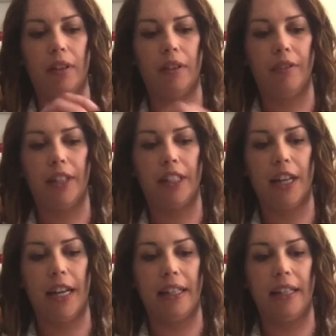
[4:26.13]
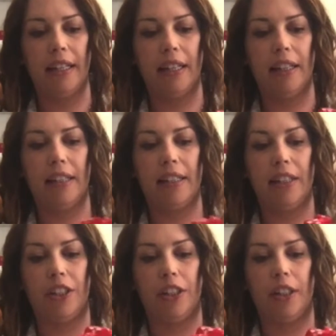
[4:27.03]
very tight in the
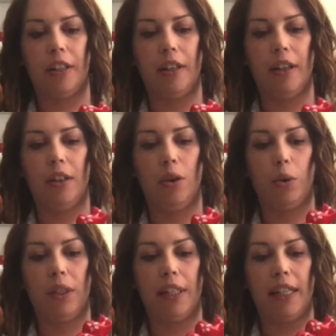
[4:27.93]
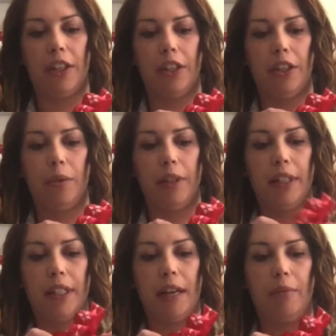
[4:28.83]
center and hold it together. You don't want it
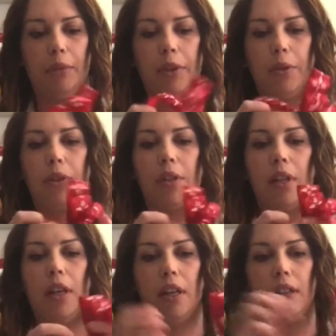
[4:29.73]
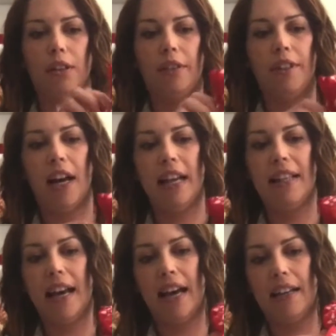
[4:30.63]
to come loose. So I've tied
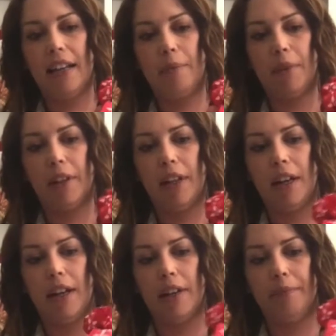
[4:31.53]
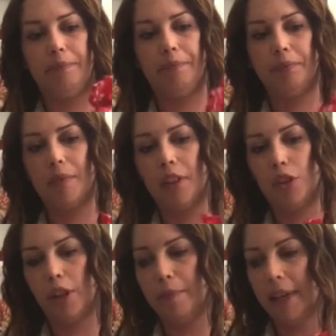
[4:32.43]
that. I'm going to
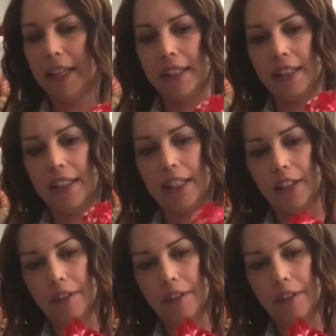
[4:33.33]
trim my ends here.